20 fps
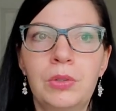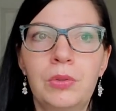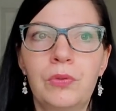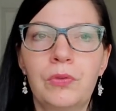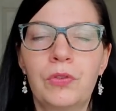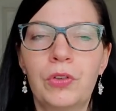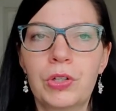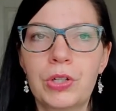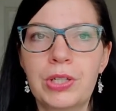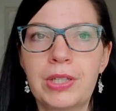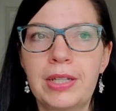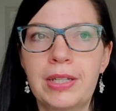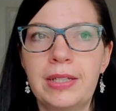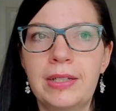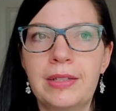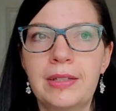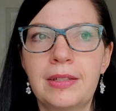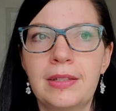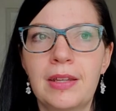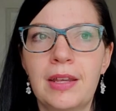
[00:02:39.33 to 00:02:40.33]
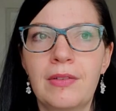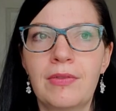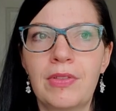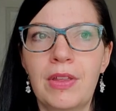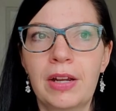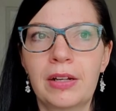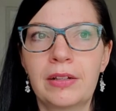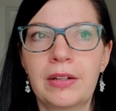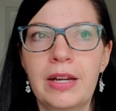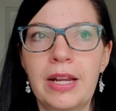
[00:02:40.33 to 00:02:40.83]
Versus if
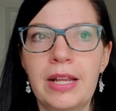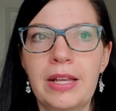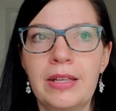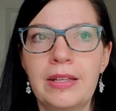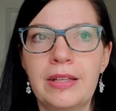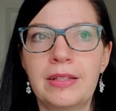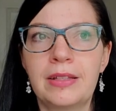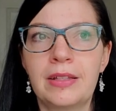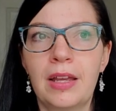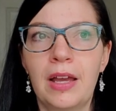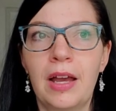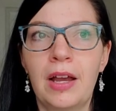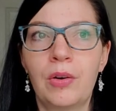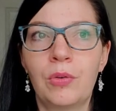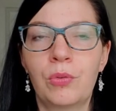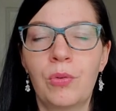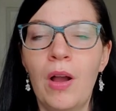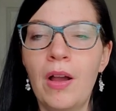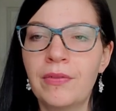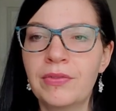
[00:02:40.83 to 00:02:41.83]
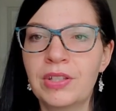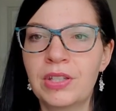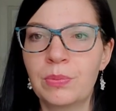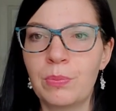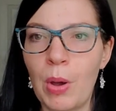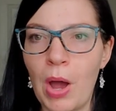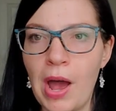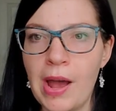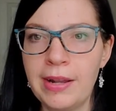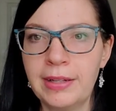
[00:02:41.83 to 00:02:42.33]
there is a rough
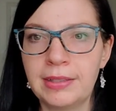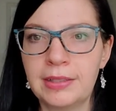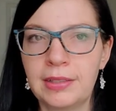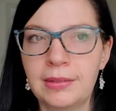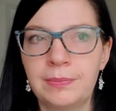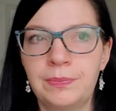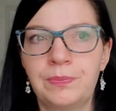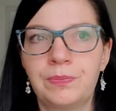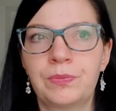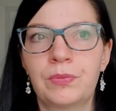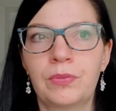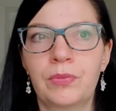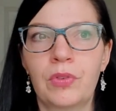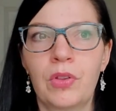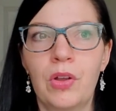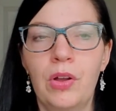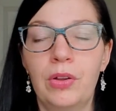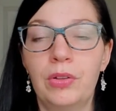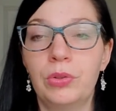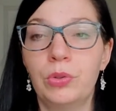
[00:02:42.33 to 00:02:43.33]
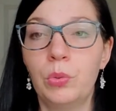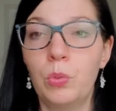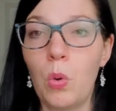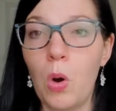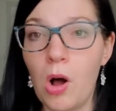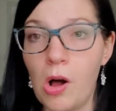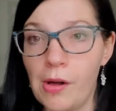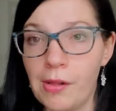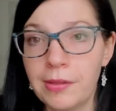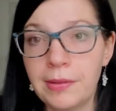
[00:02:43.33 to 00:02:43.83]
spot on the
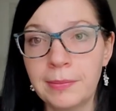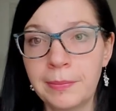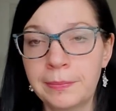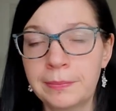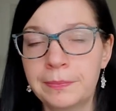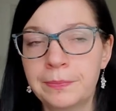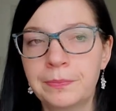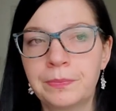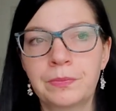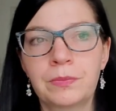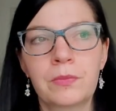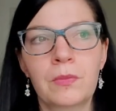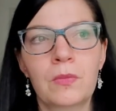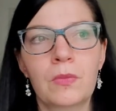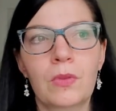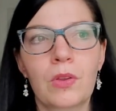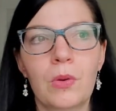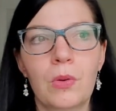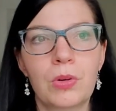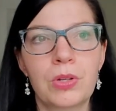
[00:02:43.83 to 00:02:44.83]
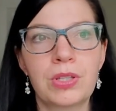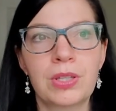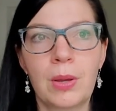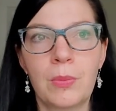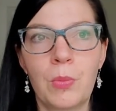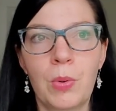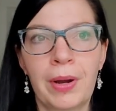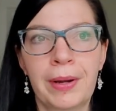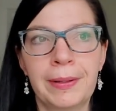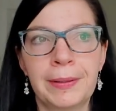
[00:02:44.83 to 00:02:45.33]
wall or
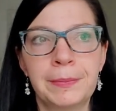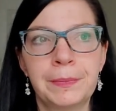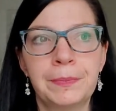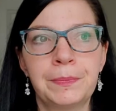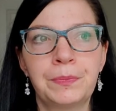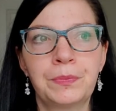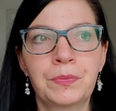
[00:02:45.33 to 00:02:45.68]
somewhere,